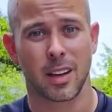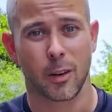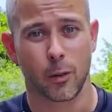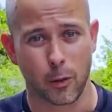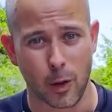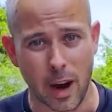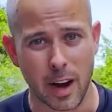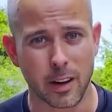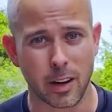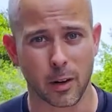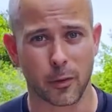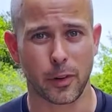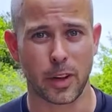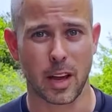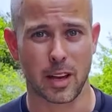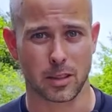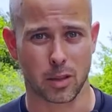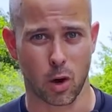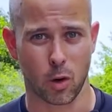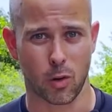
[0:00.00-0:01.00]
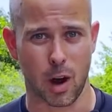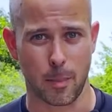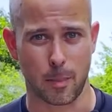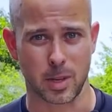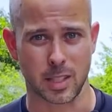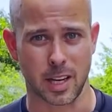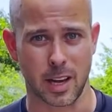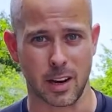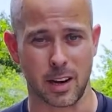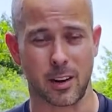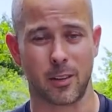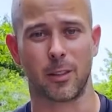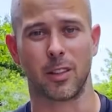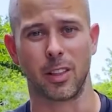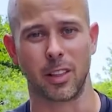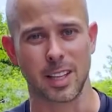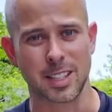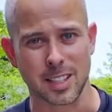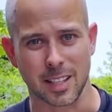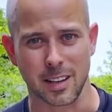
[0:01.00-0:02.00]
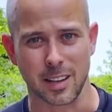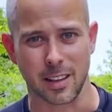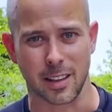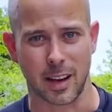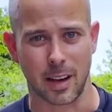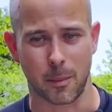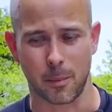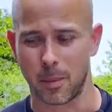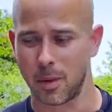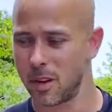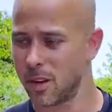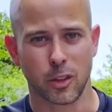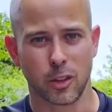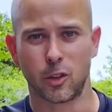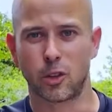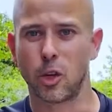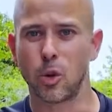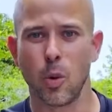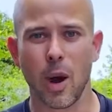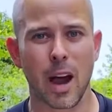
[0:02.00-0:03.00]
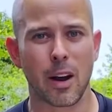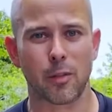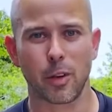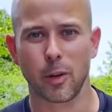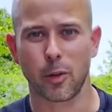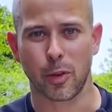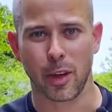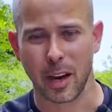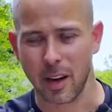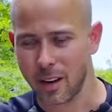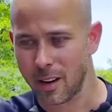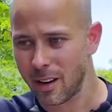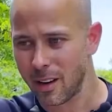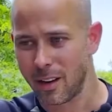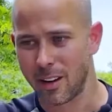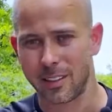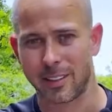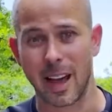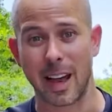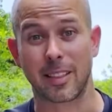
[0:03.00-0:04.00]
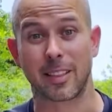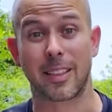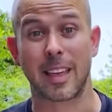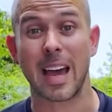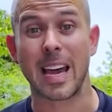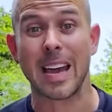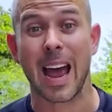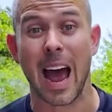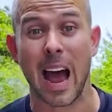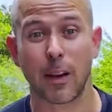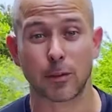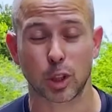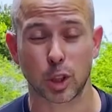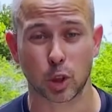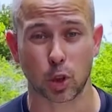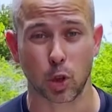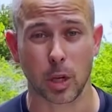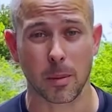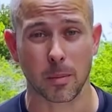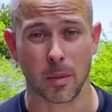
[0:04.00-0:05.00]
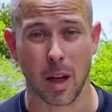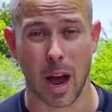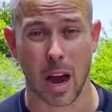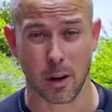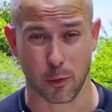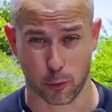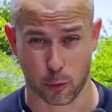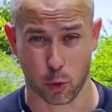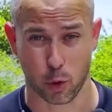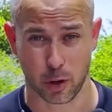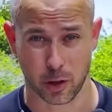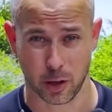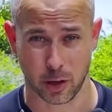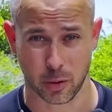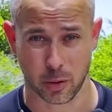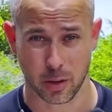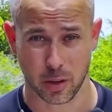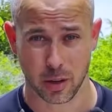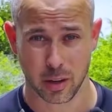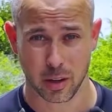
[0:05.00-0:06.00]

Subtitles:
Find your VSO representative, listen to them, do everything that they have streamlined for you.